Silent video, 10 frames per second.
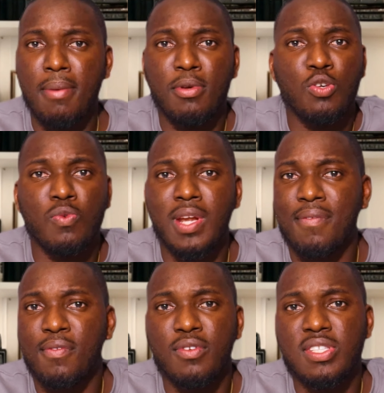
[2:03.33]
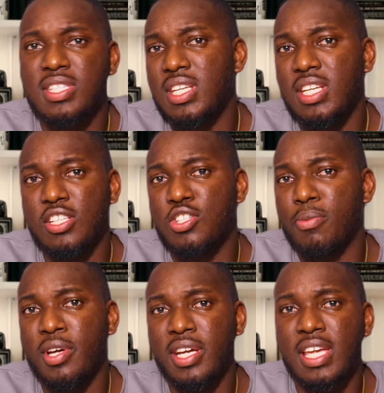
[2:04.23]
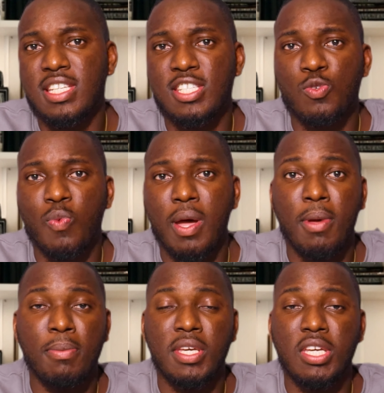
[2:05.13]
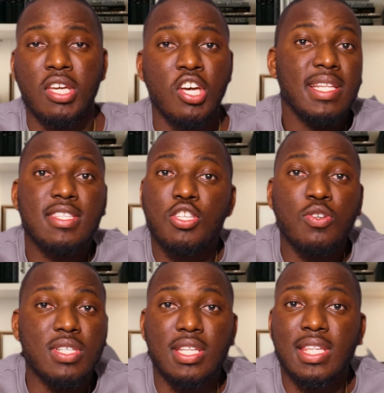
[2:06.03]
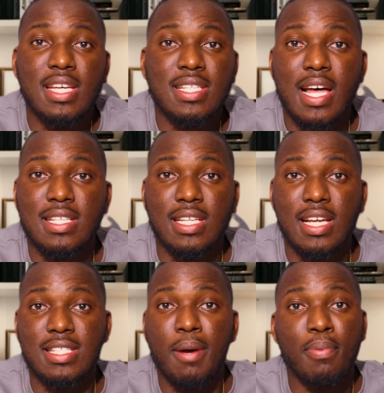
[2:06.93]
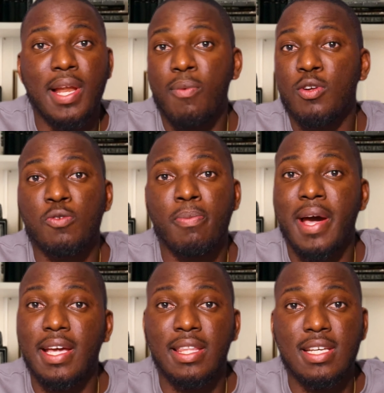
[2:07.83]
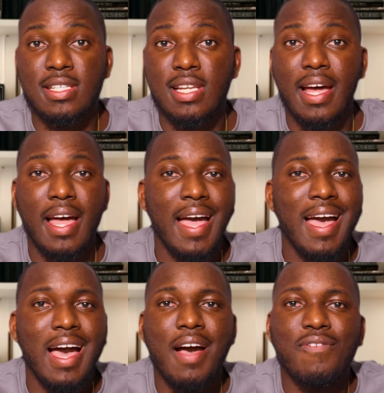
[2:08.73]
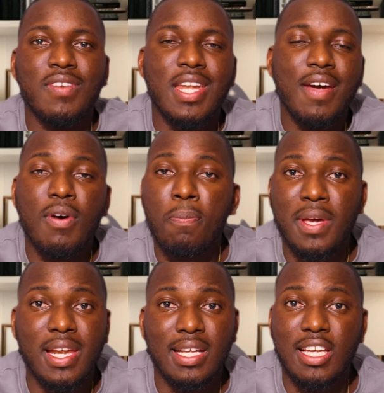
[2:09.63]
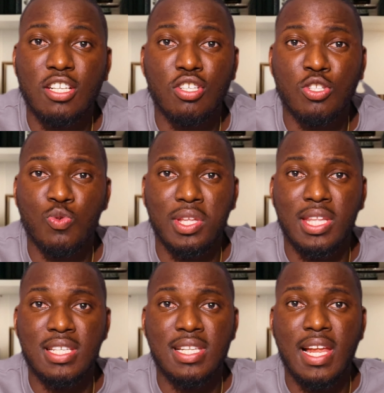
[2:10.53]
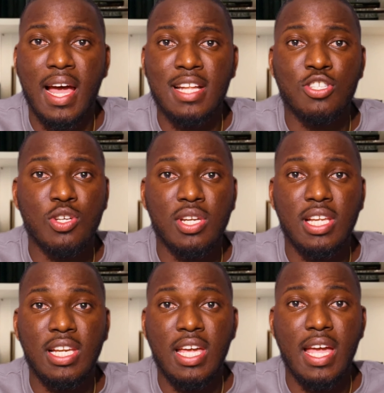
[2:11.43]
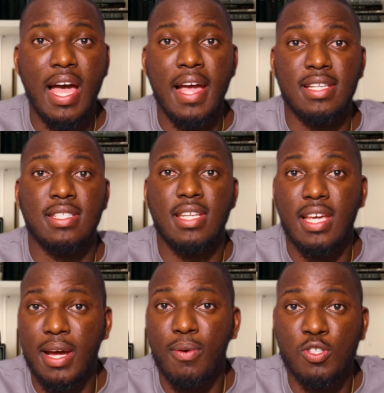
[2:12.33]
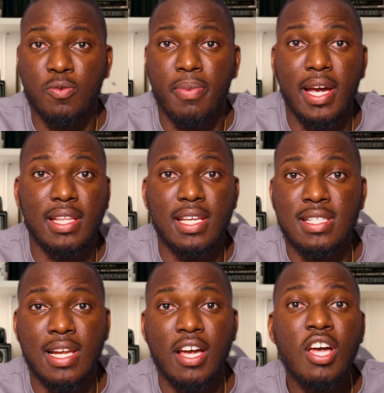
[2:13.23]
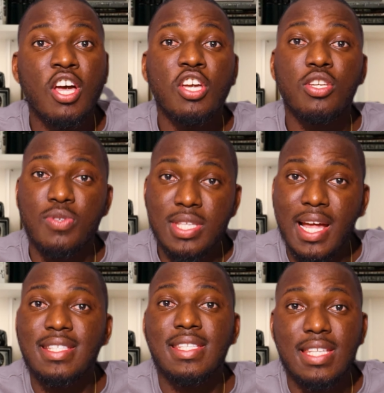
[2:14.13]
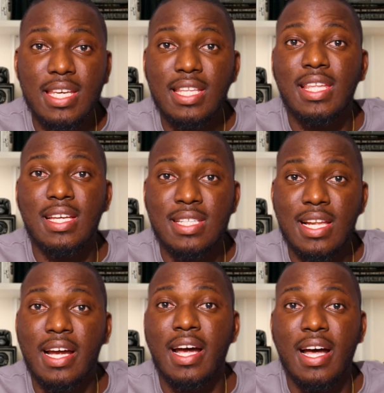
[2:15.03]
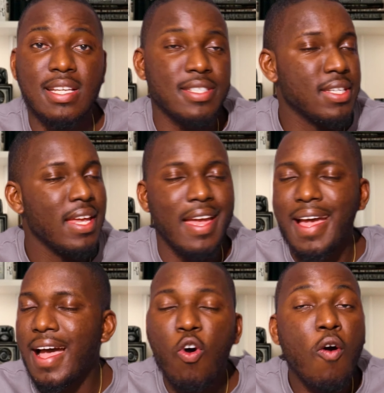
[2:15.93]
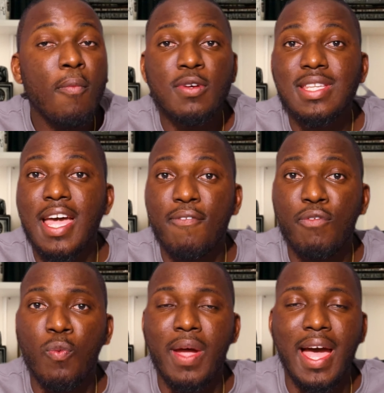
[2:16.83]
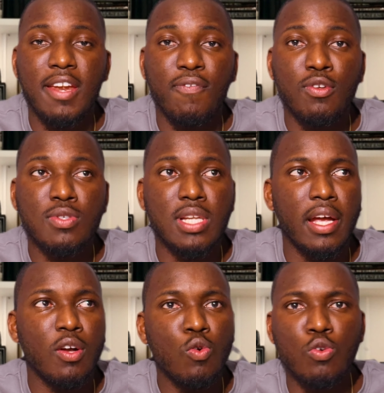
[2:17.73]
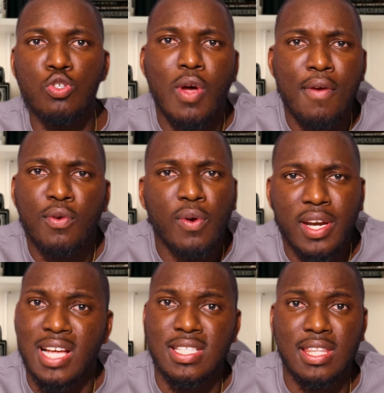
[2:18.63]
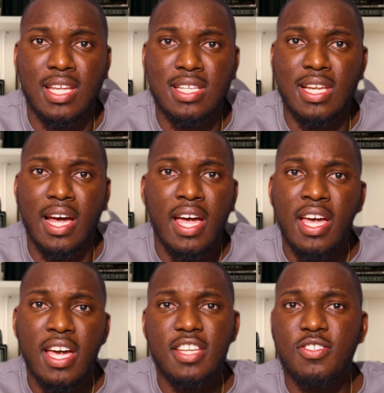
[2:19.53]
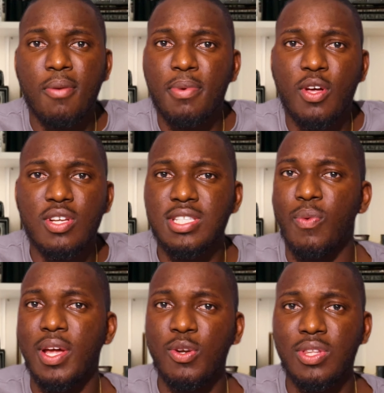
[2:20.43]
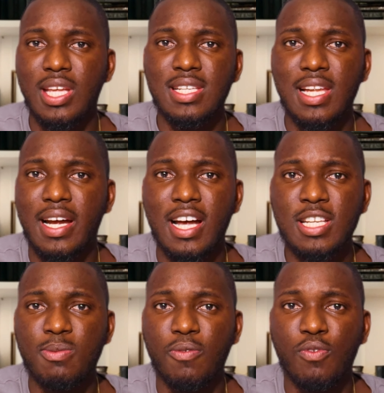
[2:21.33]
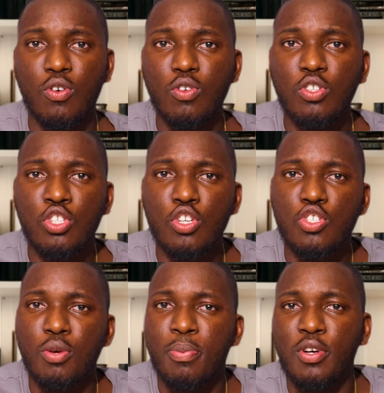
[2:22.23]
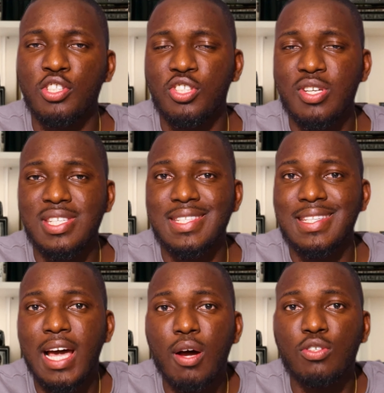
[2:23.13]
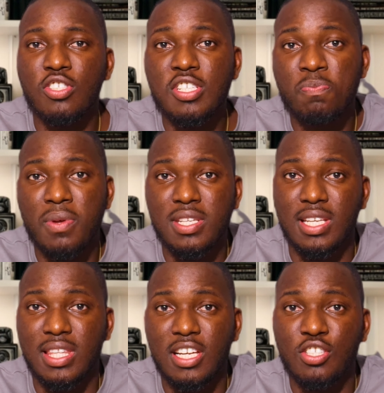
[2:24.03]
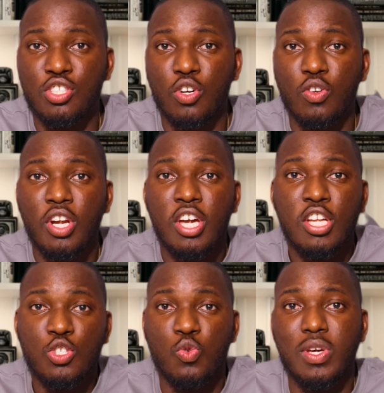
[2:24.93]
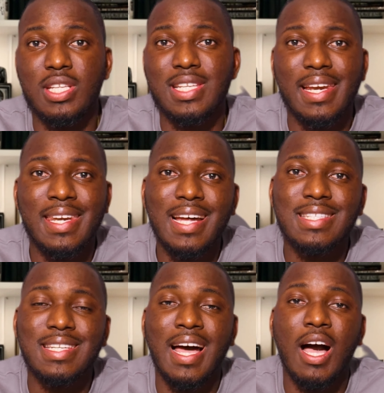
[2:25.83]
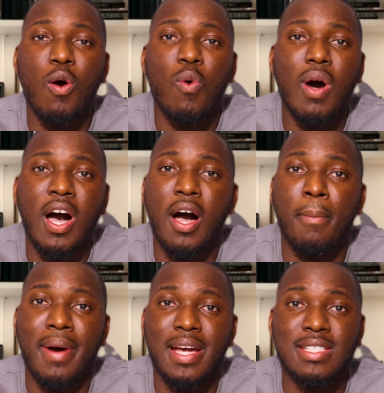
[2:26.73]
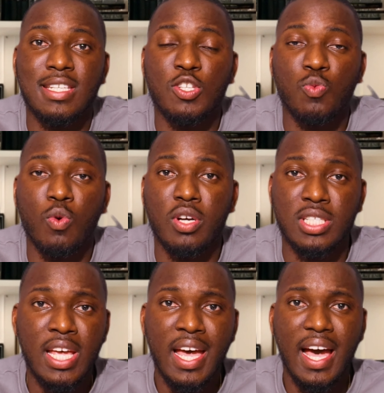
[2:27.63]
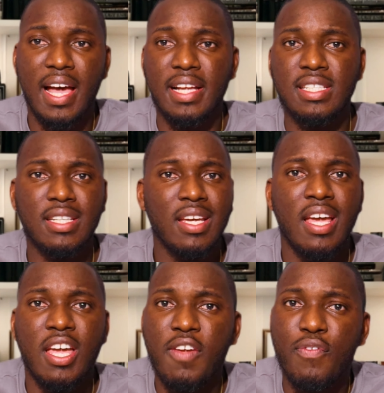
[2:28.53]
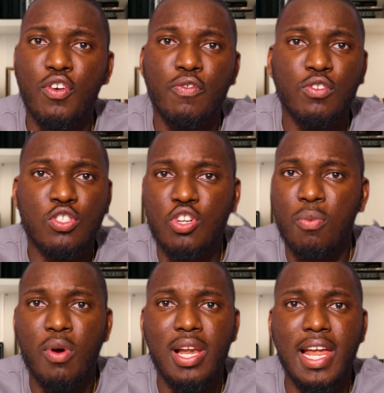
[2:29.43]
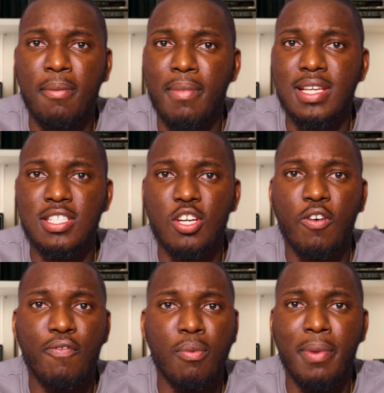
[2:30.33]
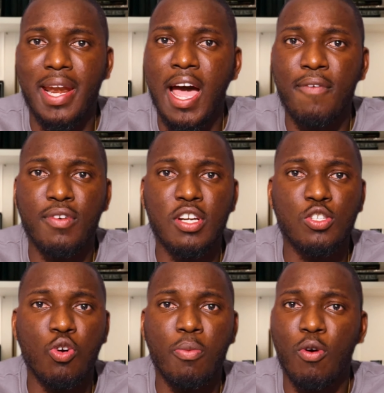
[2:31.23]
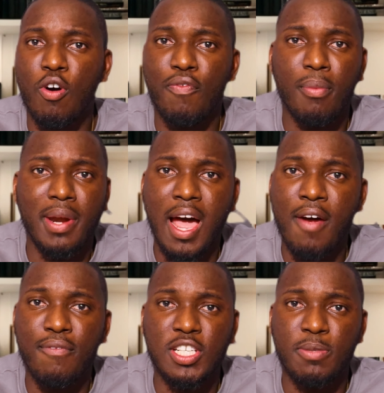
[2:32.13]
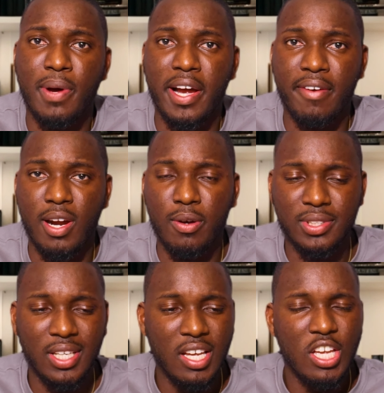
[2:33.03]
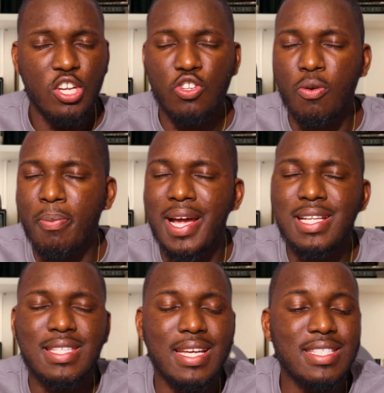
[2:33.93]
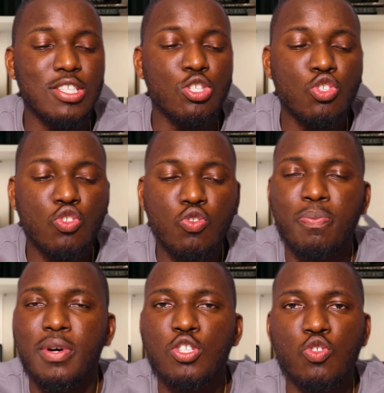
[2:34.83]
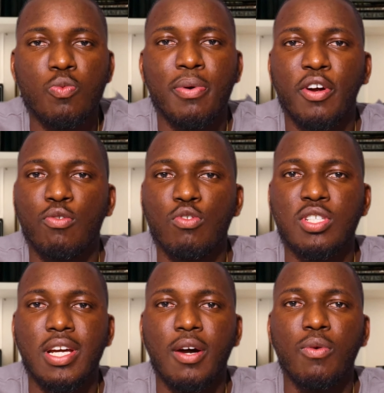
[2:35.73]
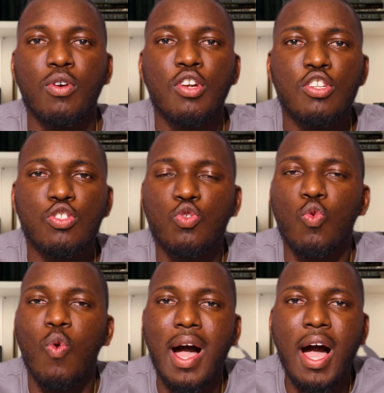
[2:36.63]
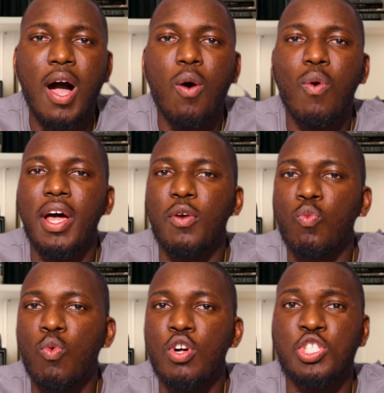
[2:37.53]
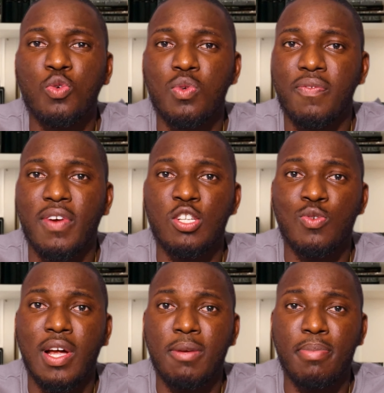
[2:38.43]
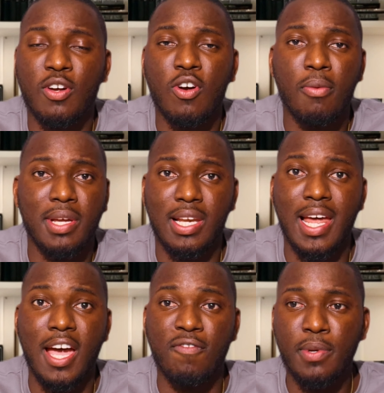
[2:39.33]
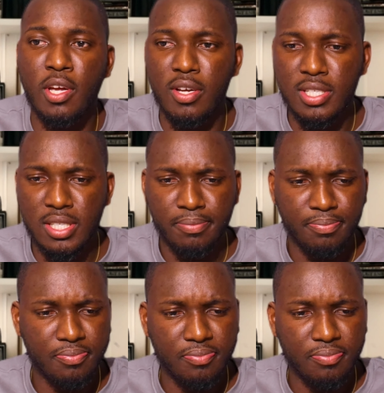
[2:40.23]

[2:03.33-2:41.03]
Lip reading: maybe you would have even seen in some other cases where maybe, let's use a Tesla as an example. I want to buy a Tesla. I've never paid attention to a Tesla, and suddenly I said I want to buy a Tesla. You start seeing Tesla cars almost everywhere, and it feels like, oh, so everyone has a Tesla. It's not because there were no Tesla cars before. Your subconscious now just pays attention to it, and that's how our mindset works. And if you're someone like myself from an average home or from an average background, your mindset is super, super crucial to how and what you would eventually become in life. Because